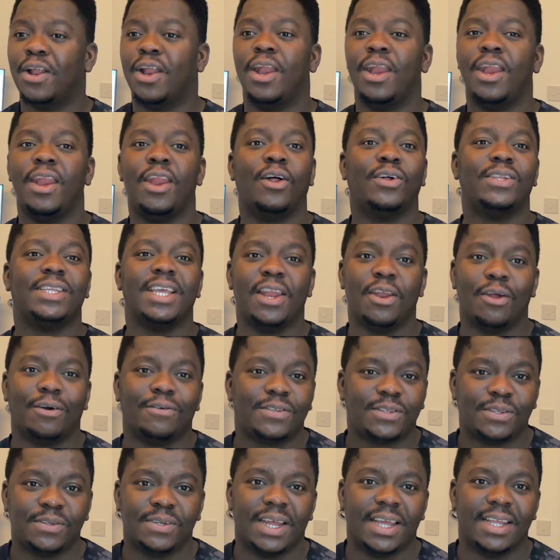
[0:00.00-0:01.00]
not enough
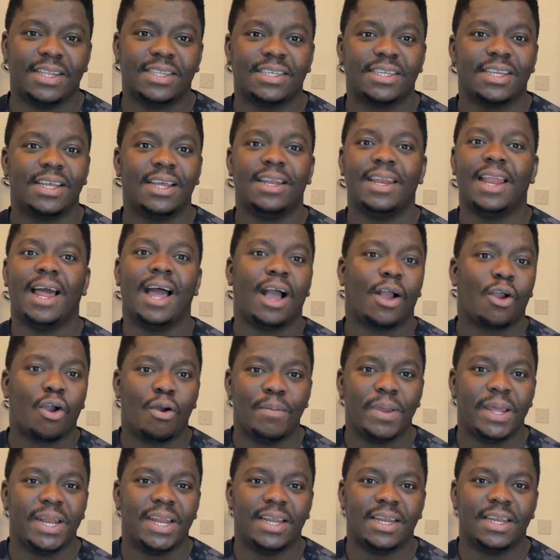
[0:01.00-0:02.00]
students that are
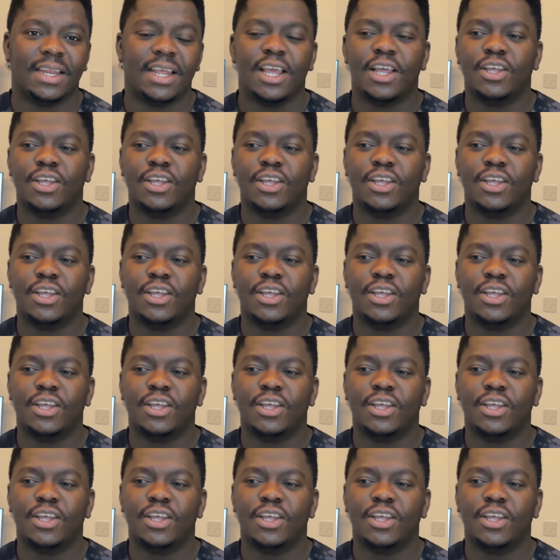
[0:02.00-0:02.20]
coming in.